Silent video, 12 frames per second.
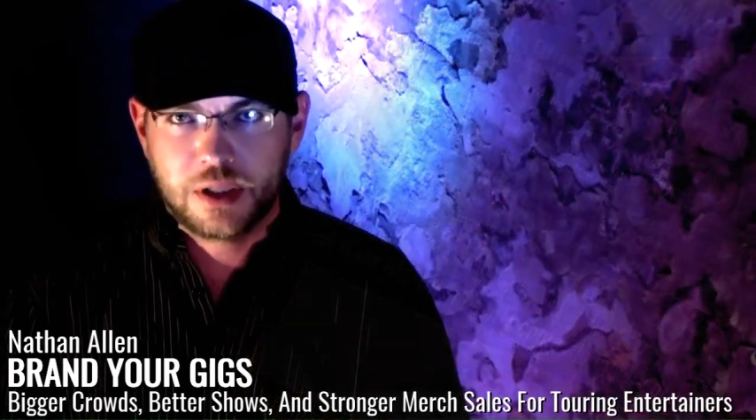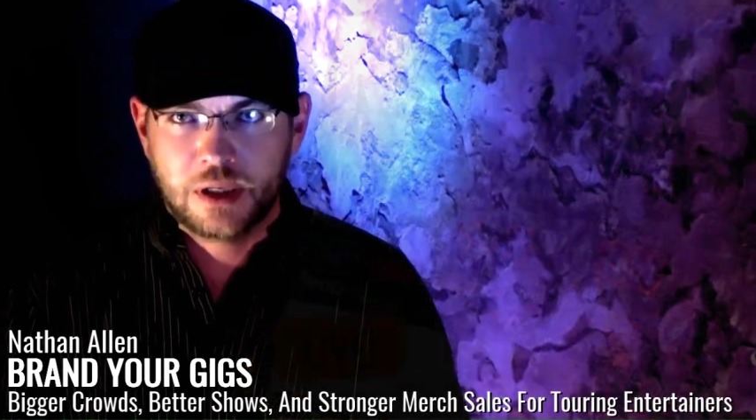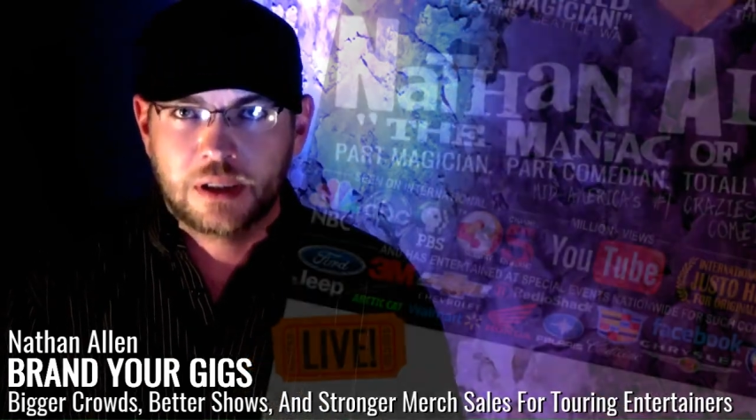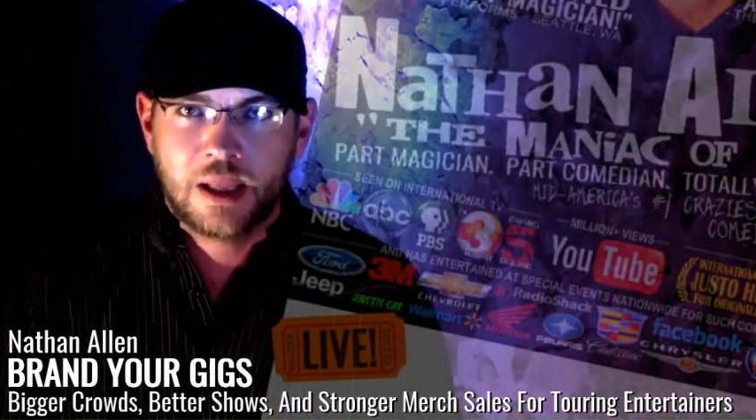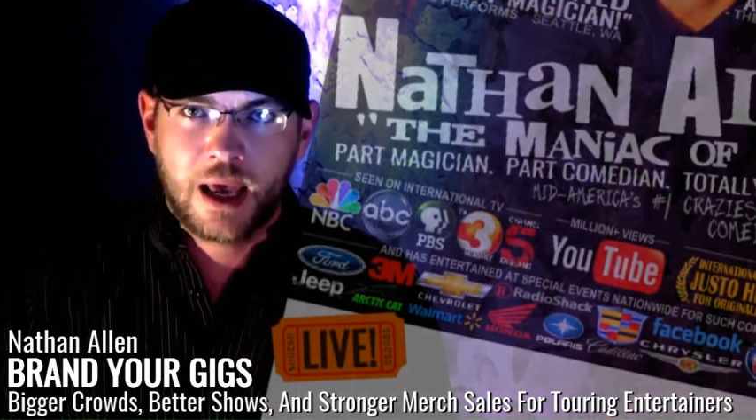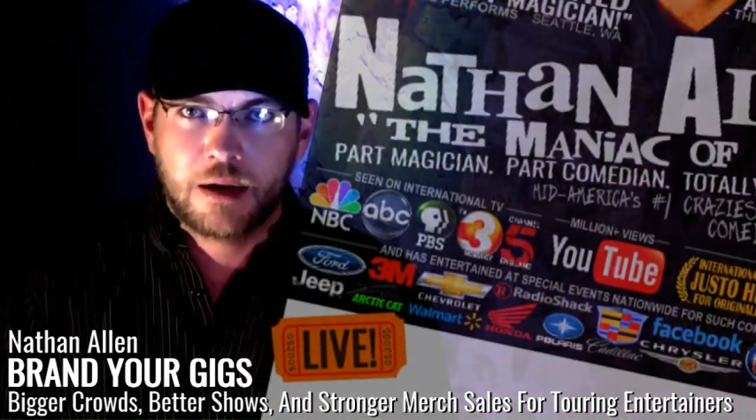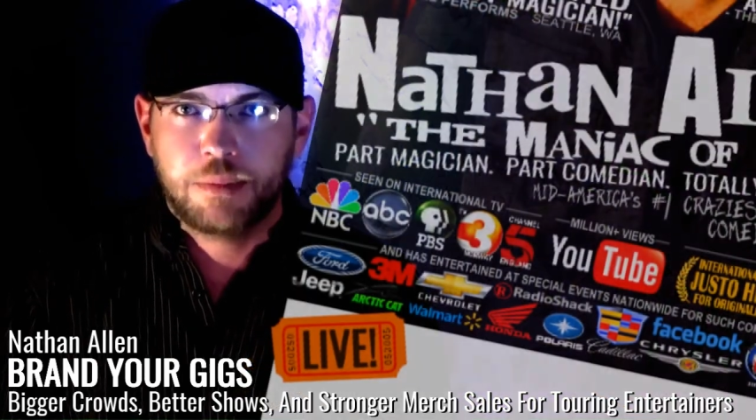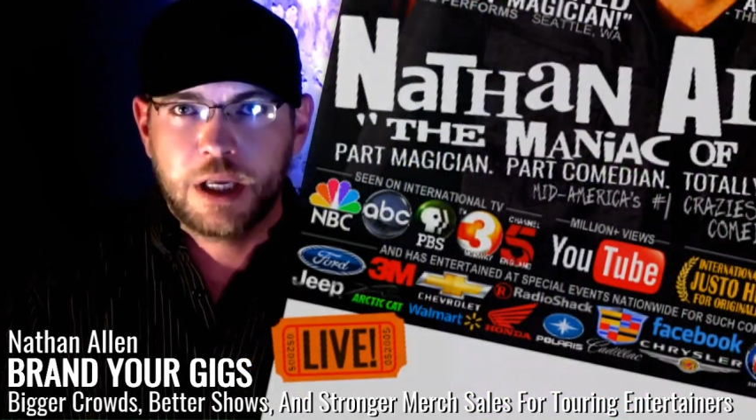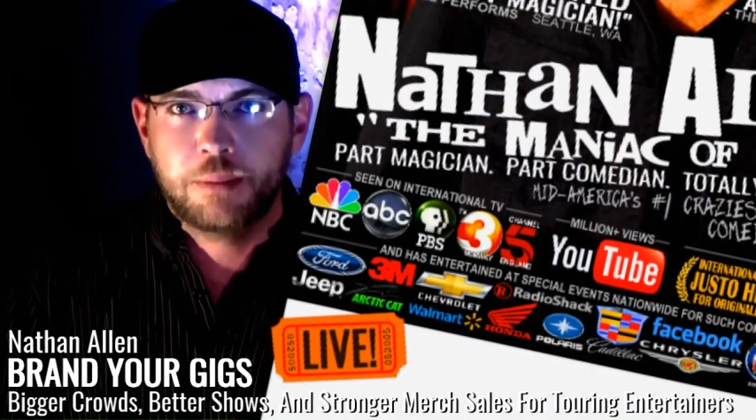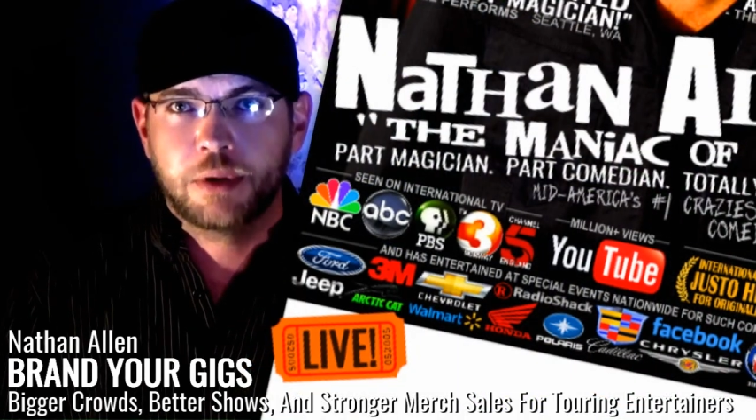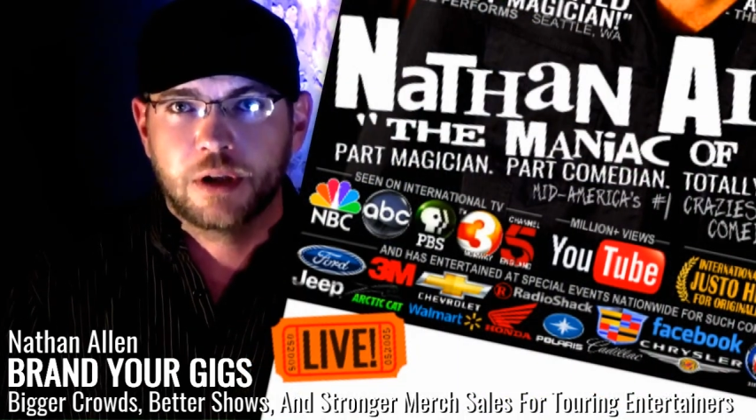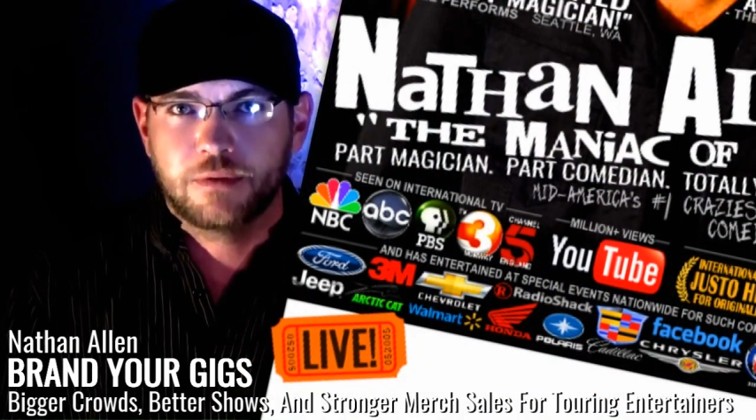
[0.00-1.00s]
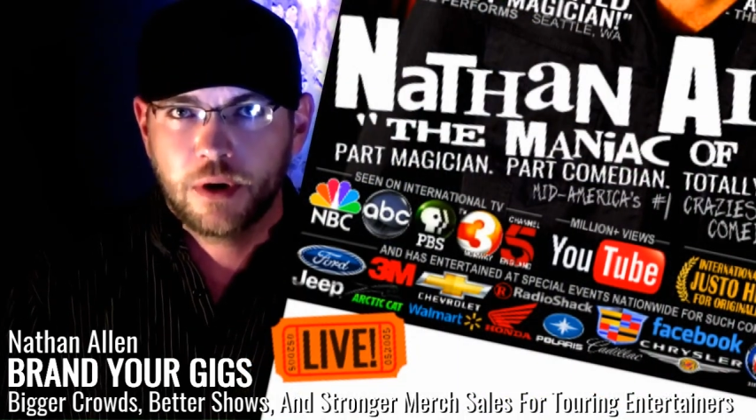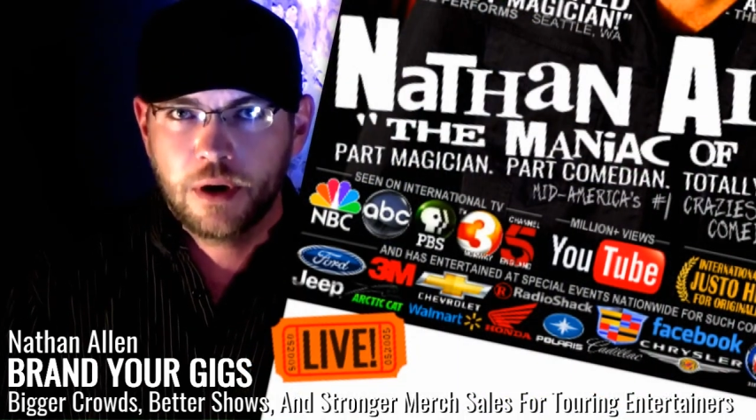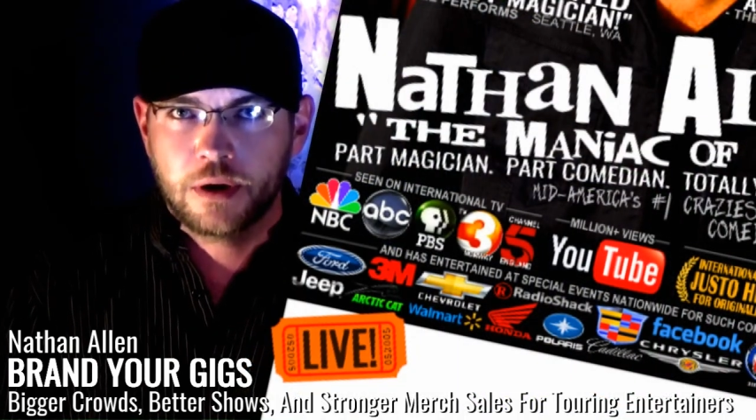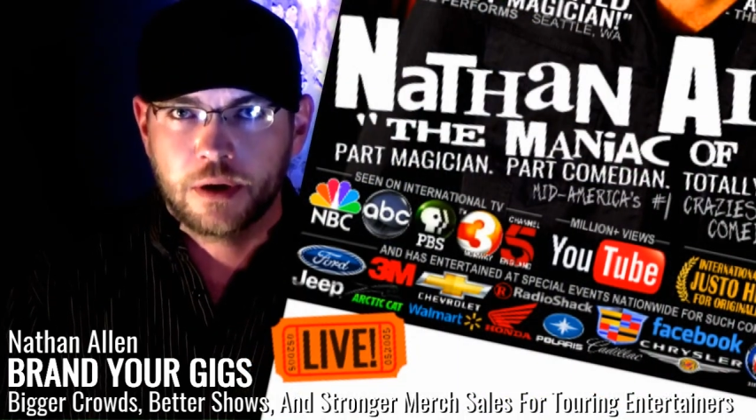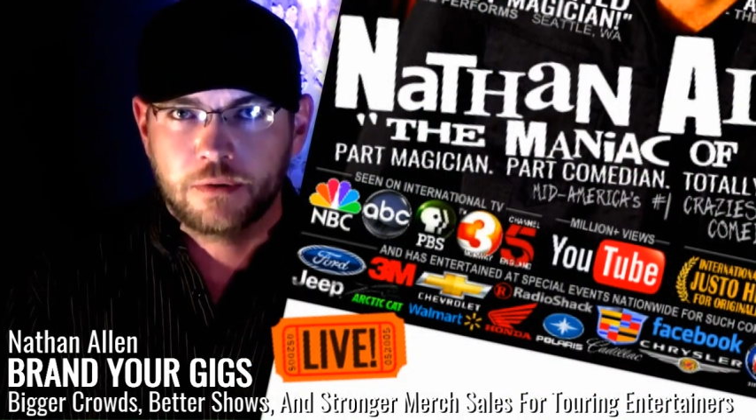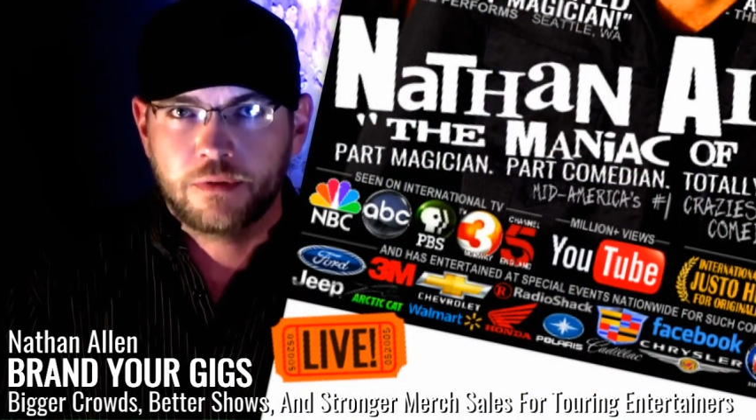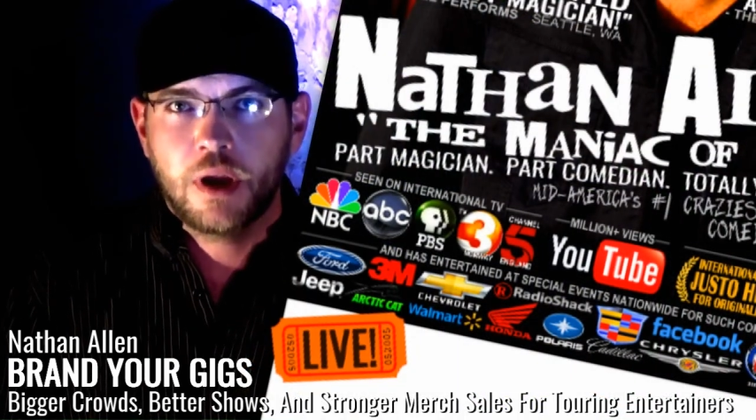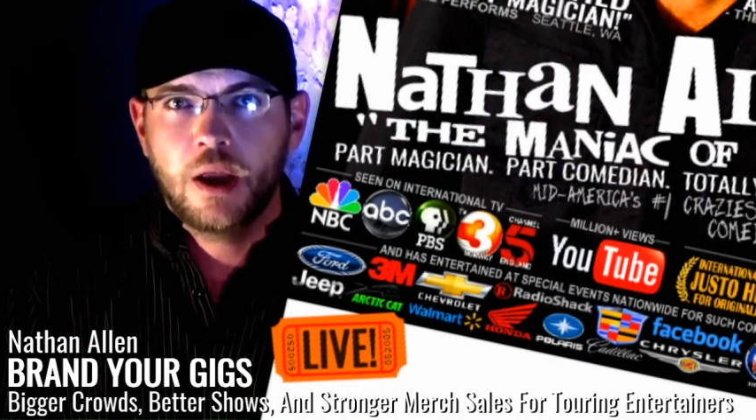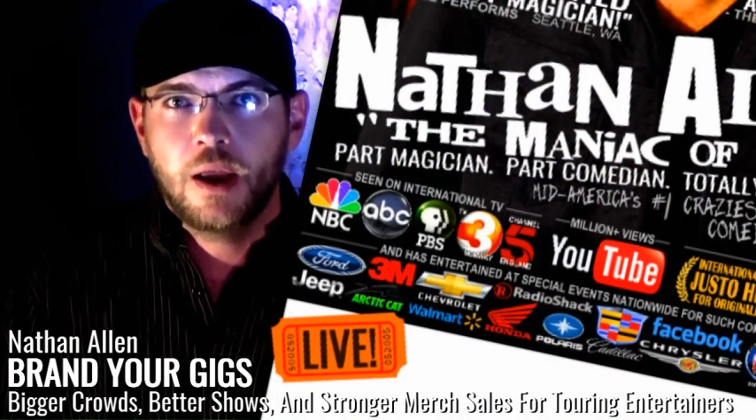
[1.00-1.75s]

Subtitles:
that a lot of people have heard of.